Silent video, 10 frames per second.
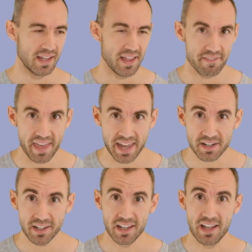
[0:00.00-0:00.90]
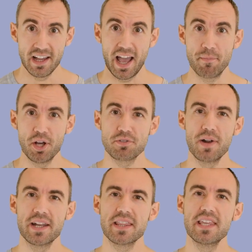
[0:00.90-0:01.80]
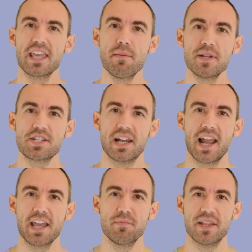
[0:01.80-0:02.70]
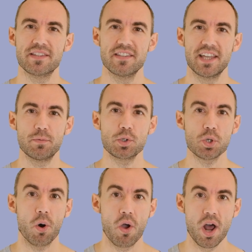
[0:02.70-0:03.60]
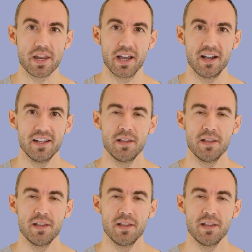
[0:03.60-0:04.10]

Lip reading: Then, I'm not running the image alignment that we saw earlier